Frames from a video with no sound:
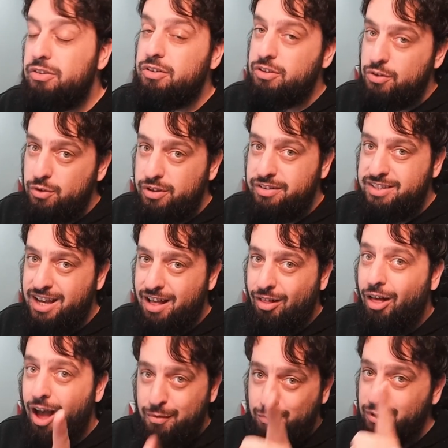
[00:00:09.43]
You can tell
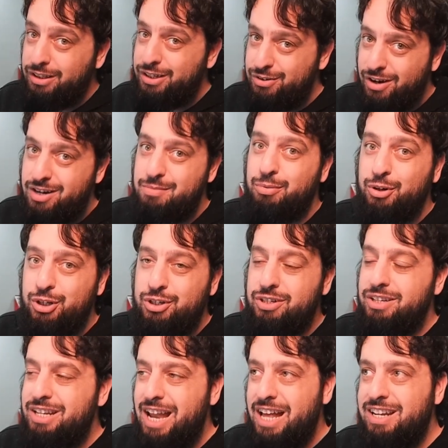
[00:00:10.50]
I'm really trying to push,
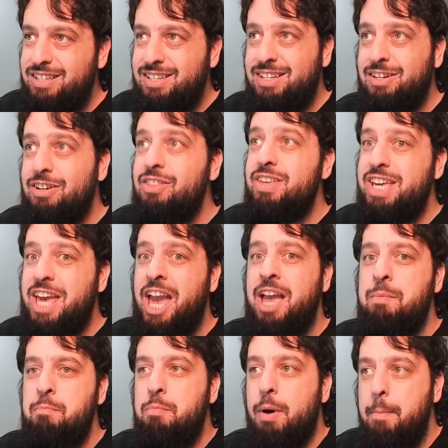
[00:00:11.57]
not necessarily the
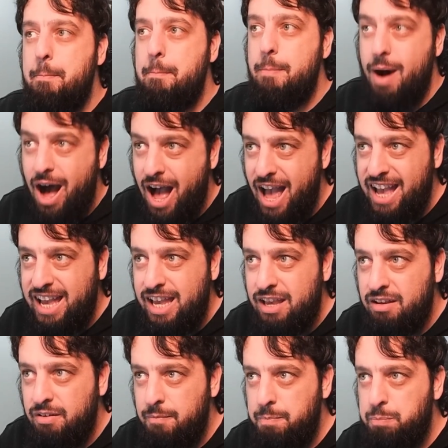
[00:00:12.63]
game, but my
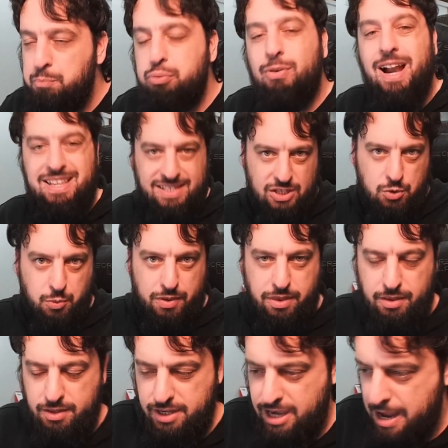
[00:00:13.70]
presence
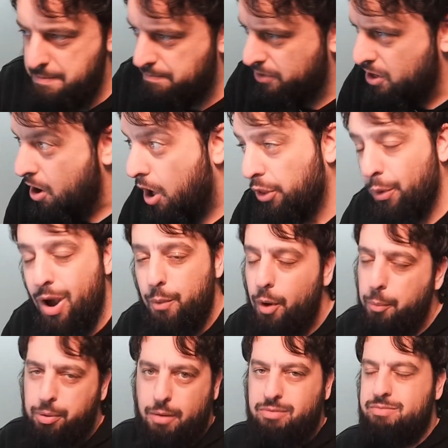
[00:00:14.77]
within the game. Although I will
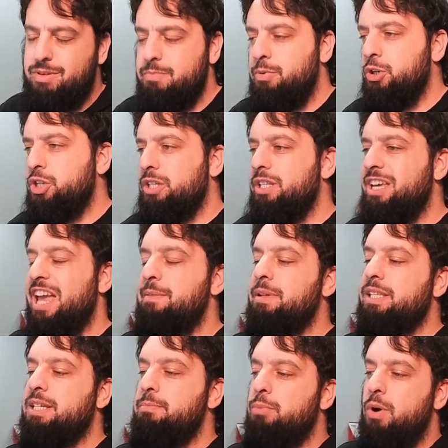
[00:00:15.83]
probably be pushing the game at
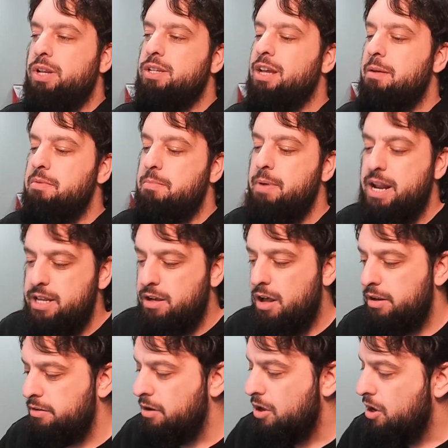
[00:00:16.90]
some point in time, depending
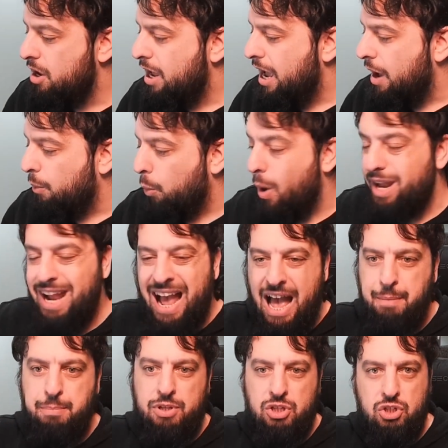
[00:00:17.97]
on what
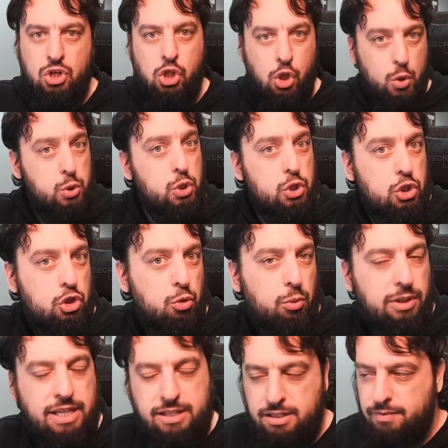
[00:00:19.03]
happens closer to the
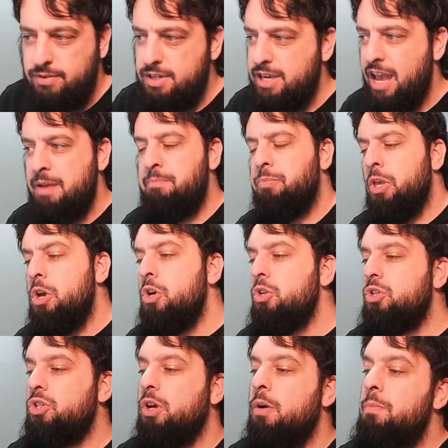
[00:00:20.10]
release of the game.
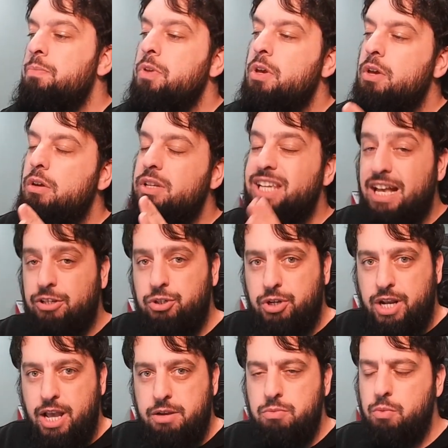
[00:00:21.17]
So
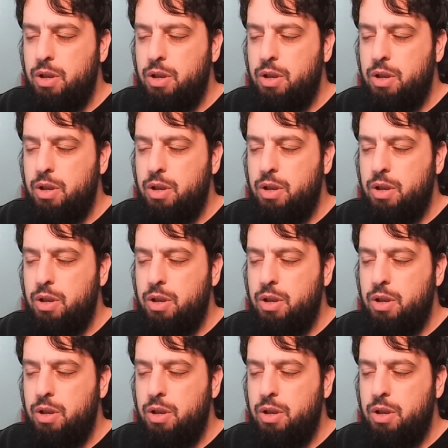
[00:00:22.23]
yesterday,